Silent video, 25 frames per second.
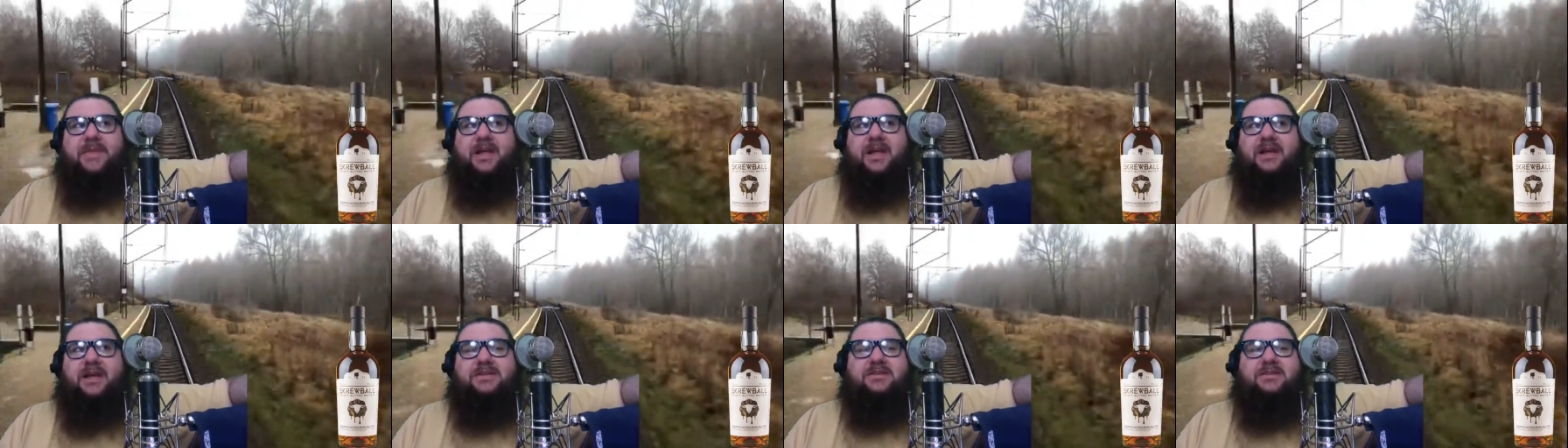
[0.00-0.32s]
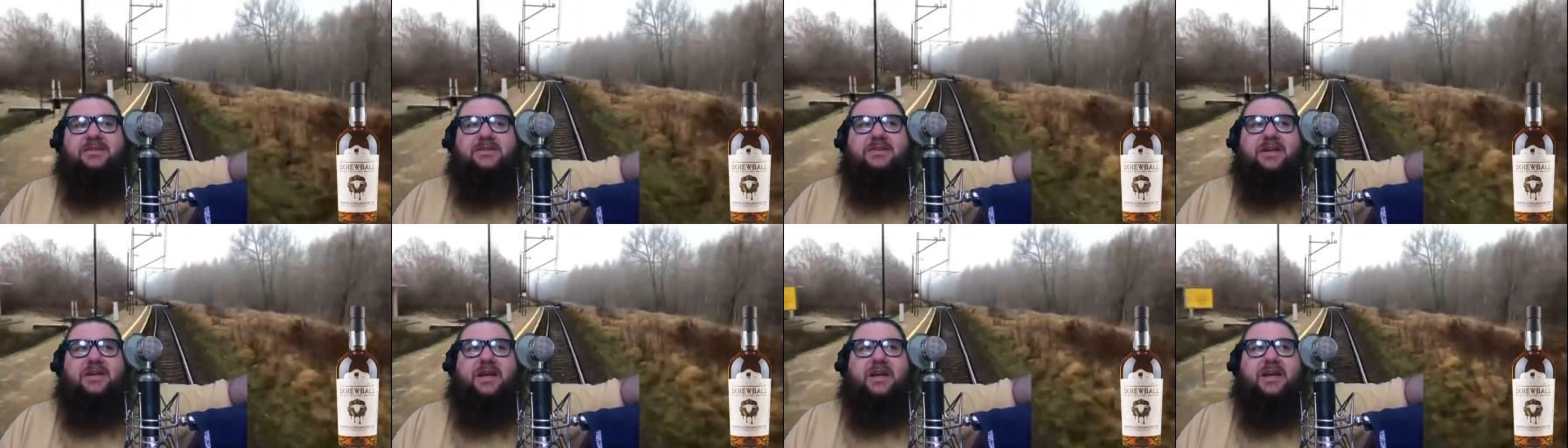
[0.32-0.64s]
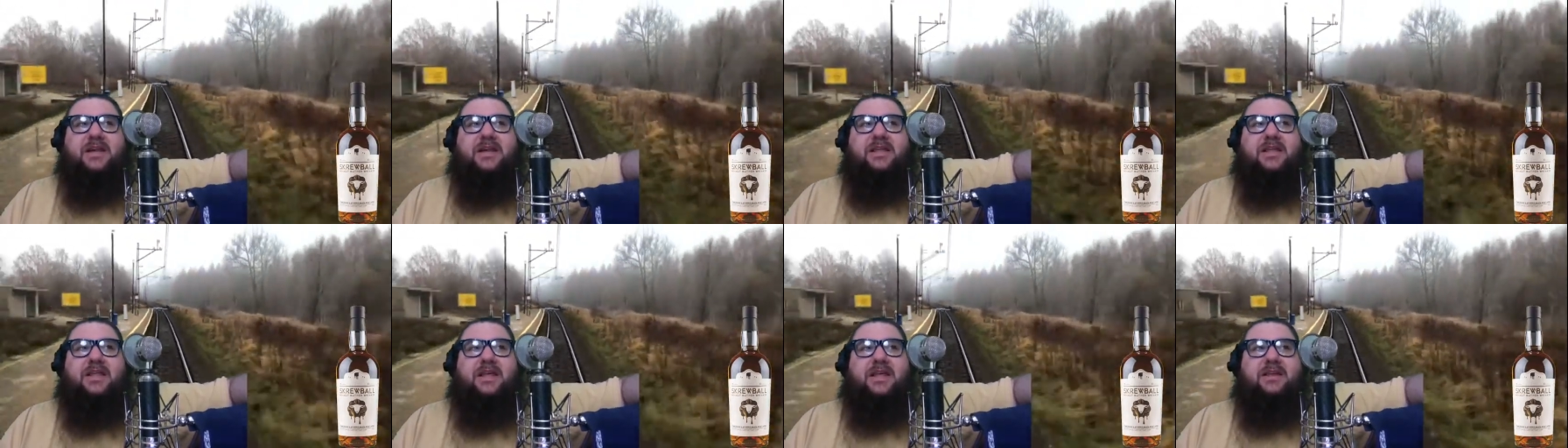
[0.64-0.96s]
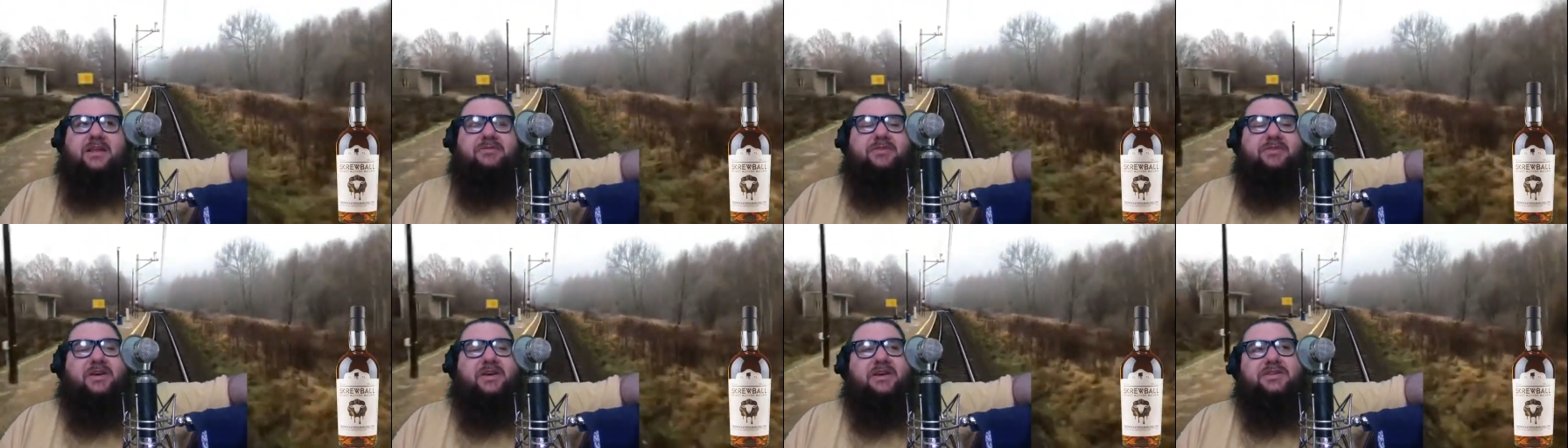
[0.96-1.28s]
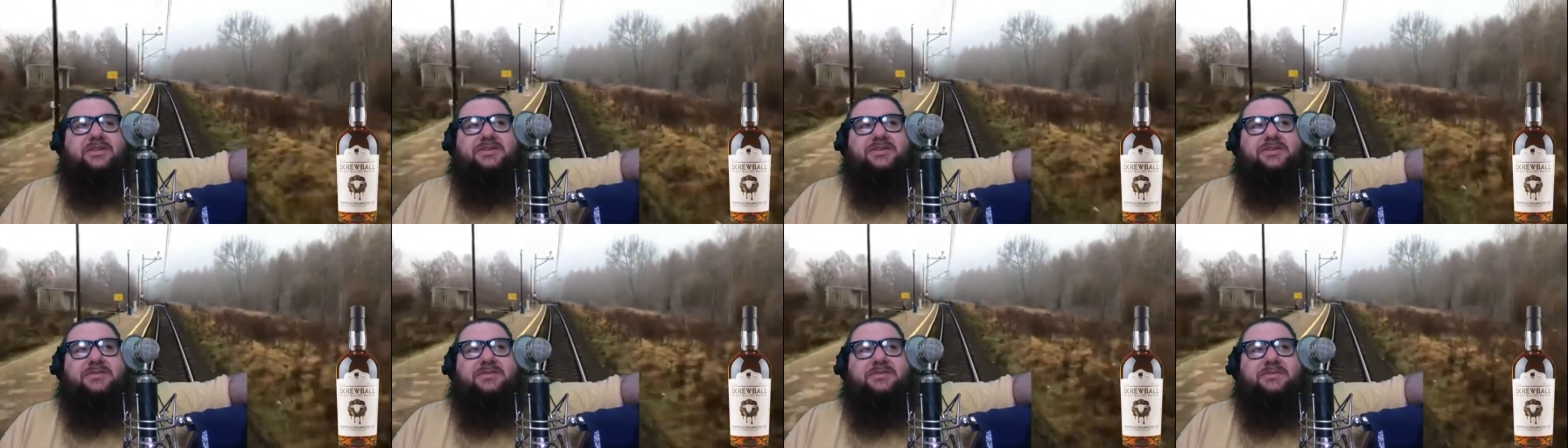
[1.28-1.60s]
I just don't think I hit that. If I could
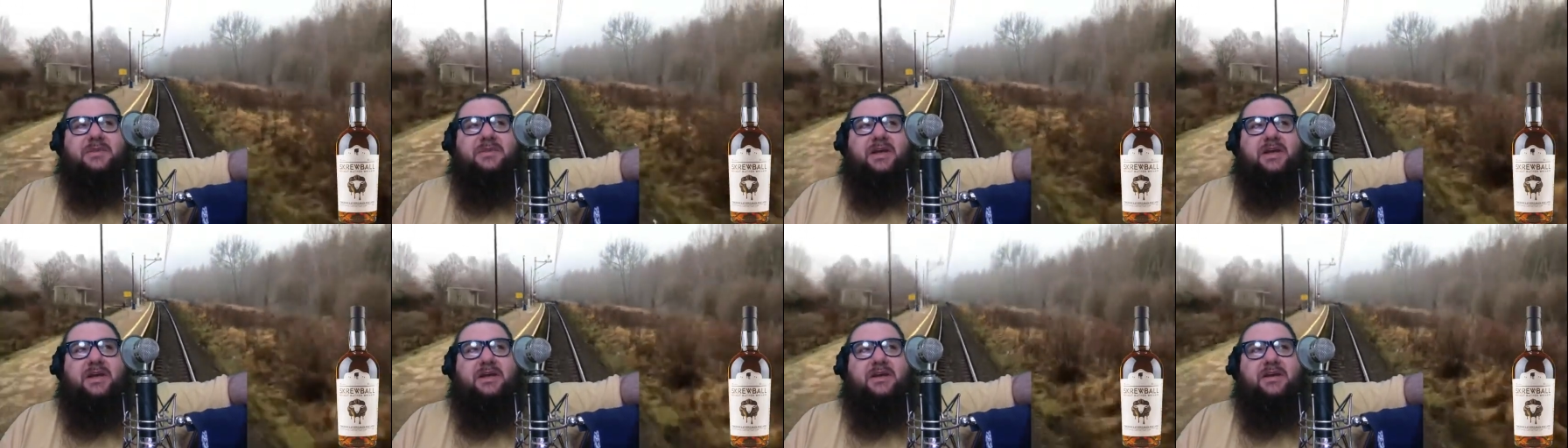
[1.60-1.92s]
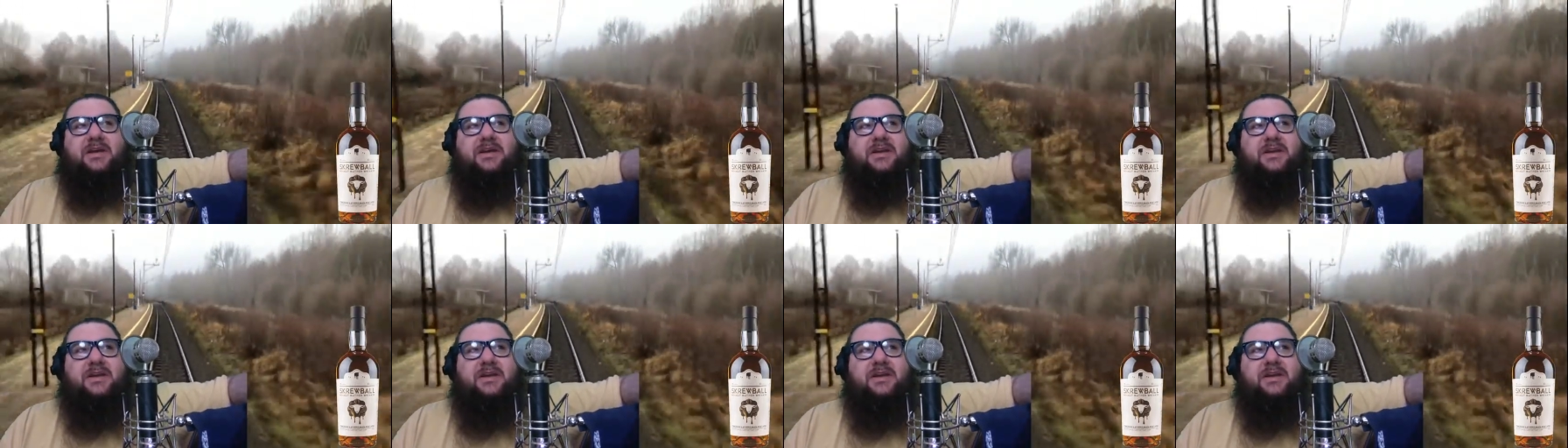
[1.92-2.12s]
just, like,